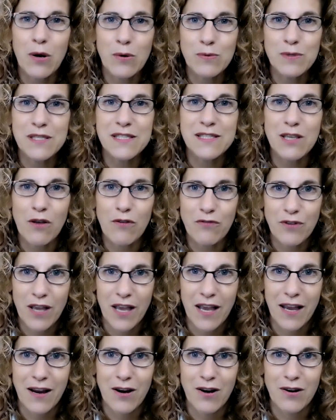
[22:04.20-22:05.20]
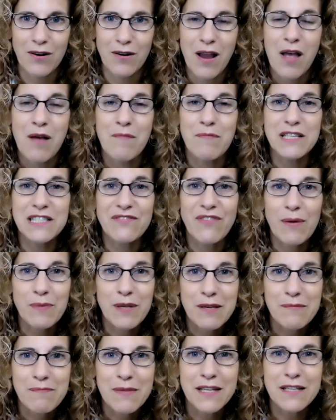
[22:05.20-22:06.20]
own self-care, because if I'm
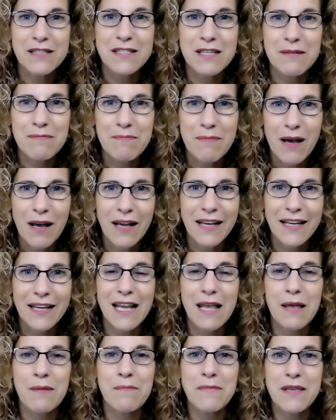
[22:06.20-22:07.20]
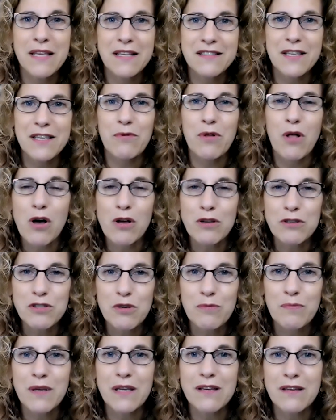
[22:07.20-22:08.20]
committed to mine, it means I will
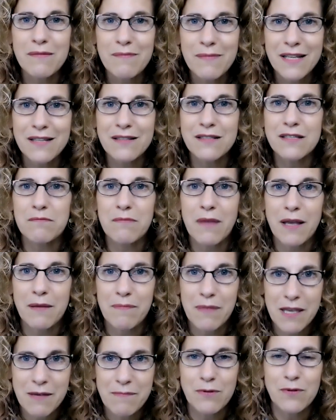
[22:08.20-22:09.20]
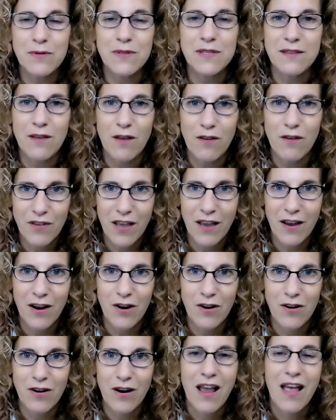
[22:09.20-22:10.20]
also be committed to my people's
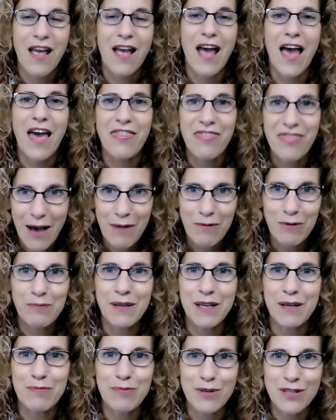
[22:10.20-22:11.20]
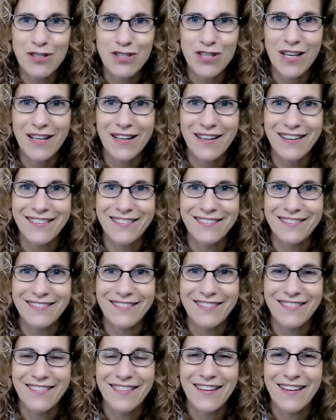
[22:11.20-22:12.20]
self-care, and that will be appreciated.
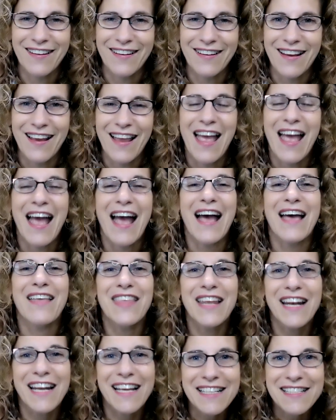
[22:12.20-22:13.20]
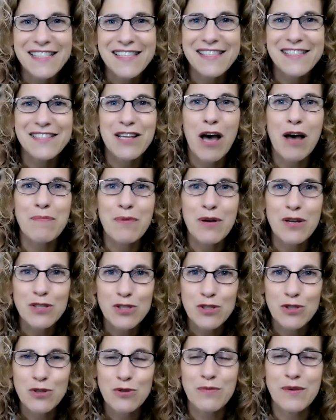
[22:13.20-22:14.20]
And then I can stop
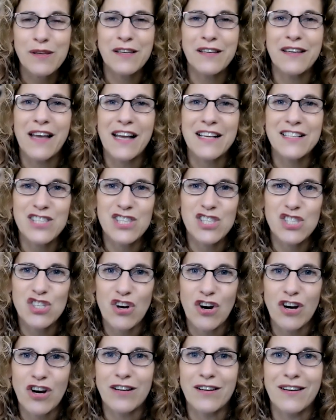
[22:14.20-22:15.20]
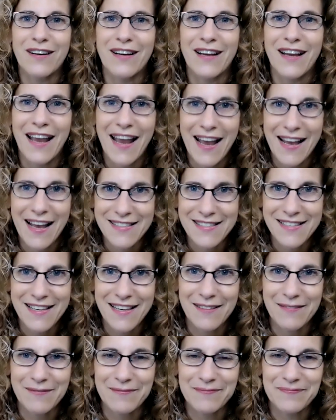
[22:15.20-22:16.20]
assuming and start
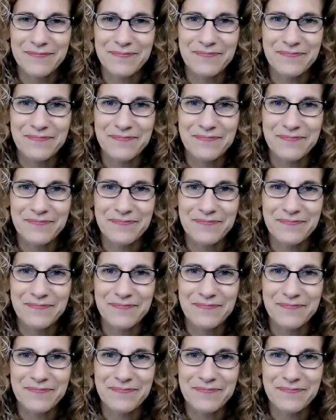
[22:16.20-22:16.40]
asking.